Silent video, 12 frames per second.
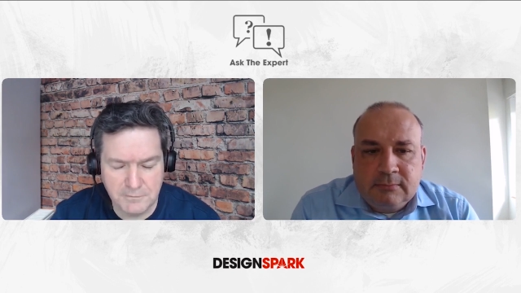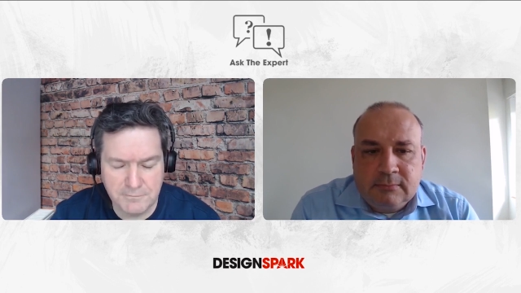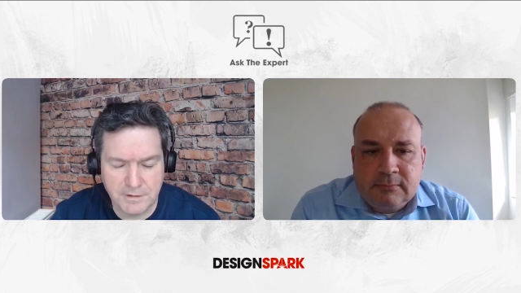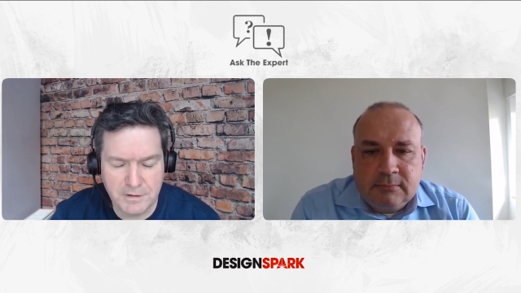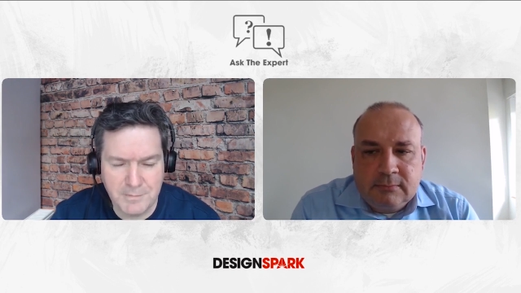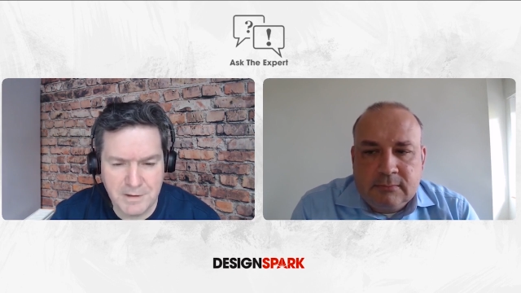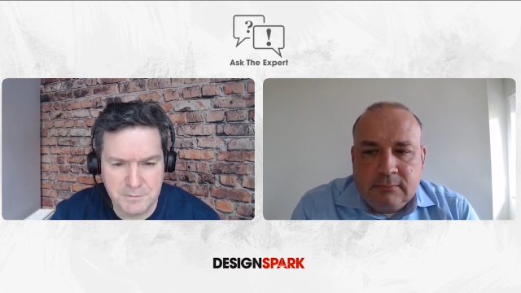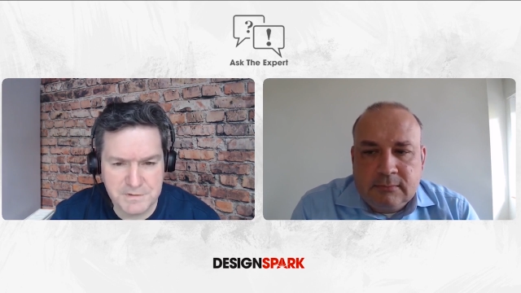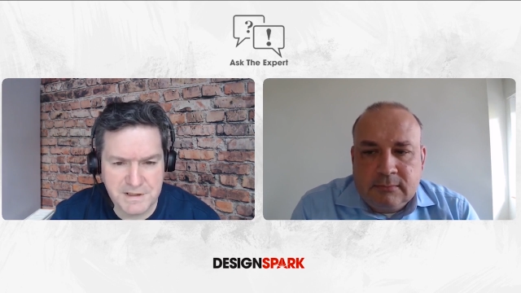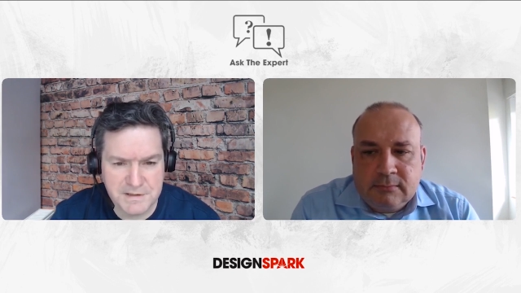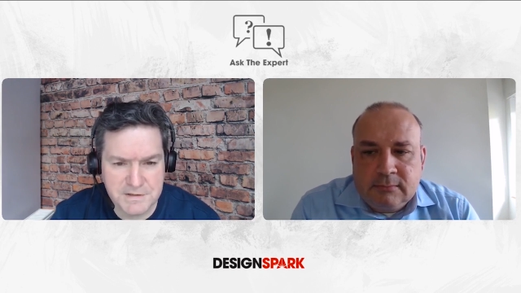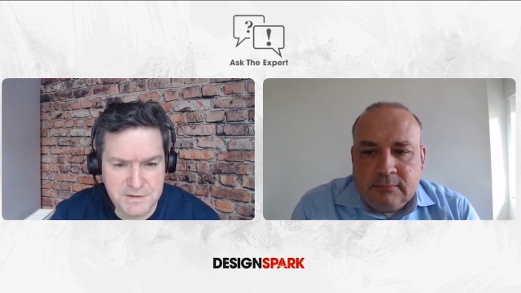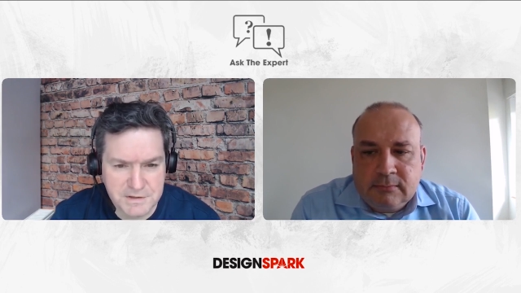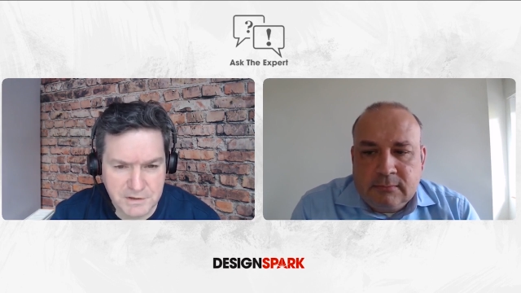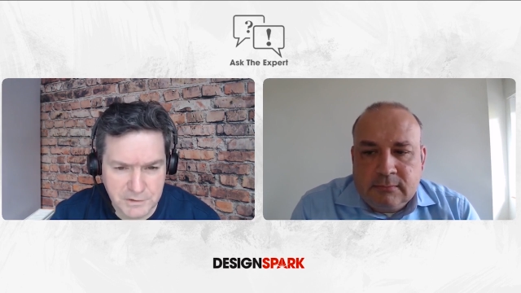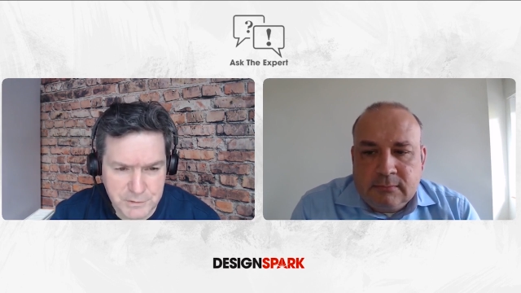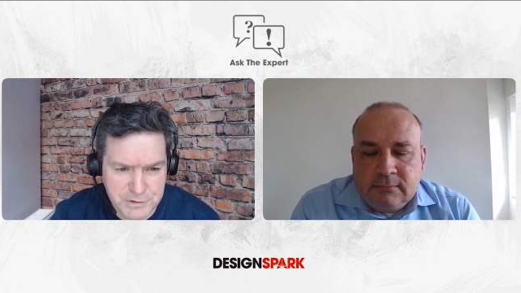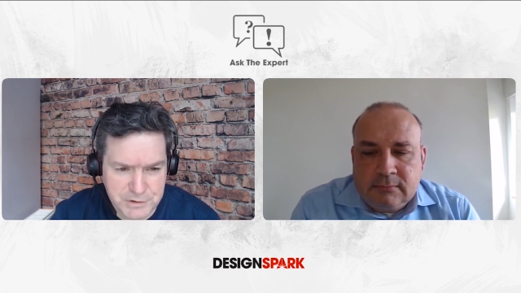Speaker 1: environmental sensor
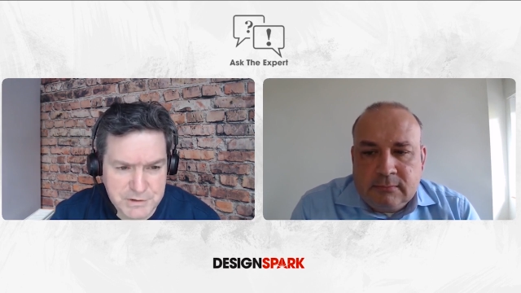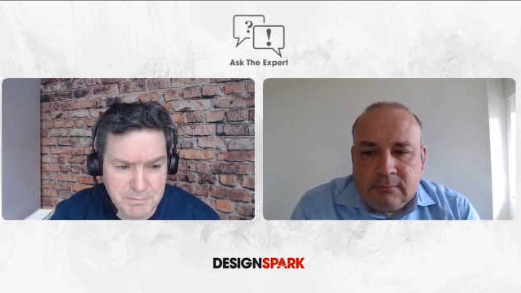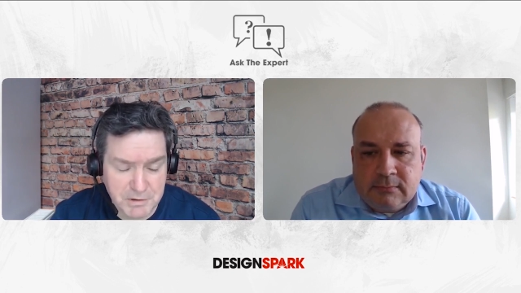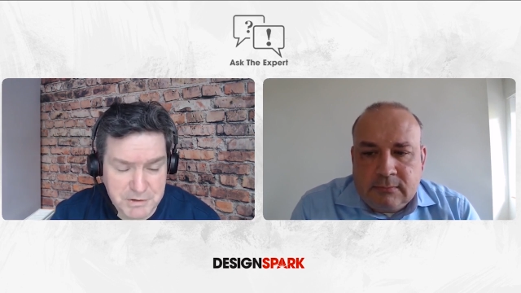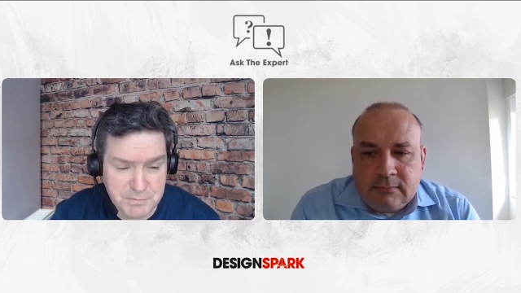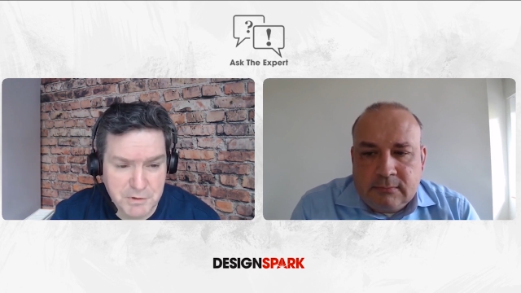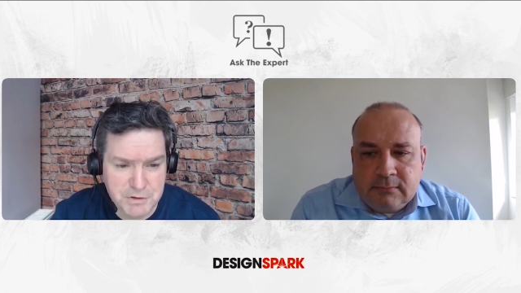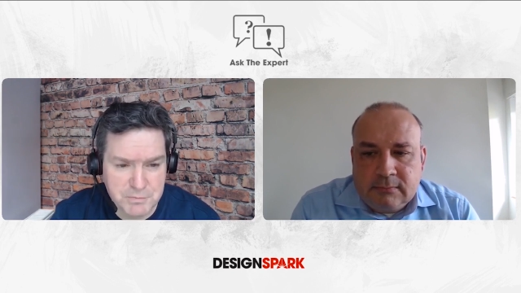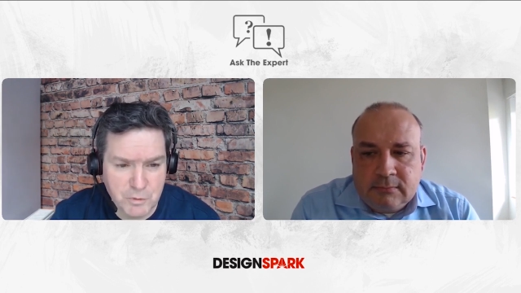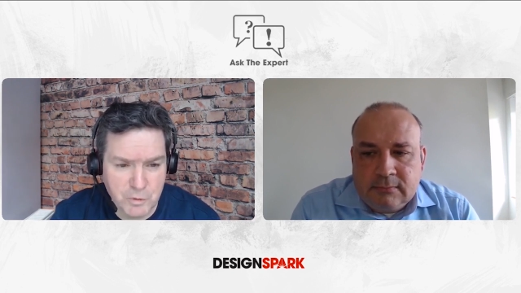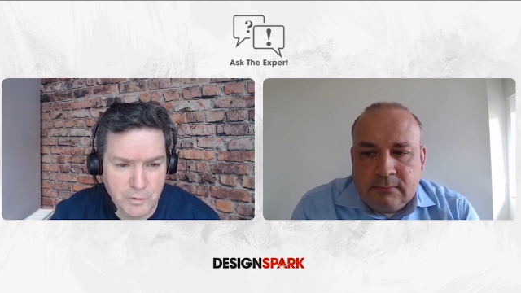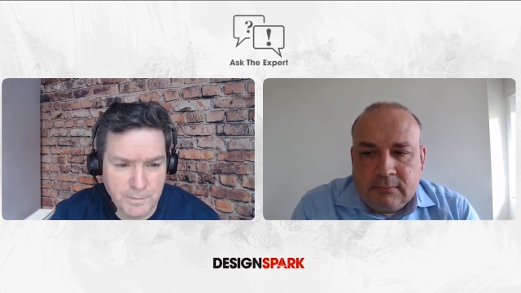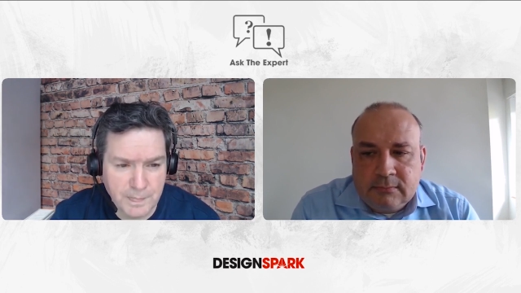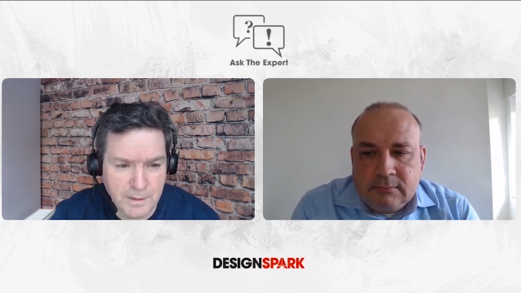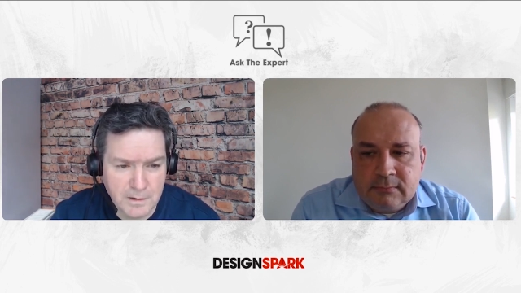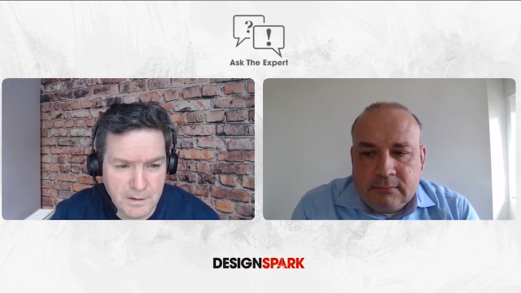solutions, plus much more.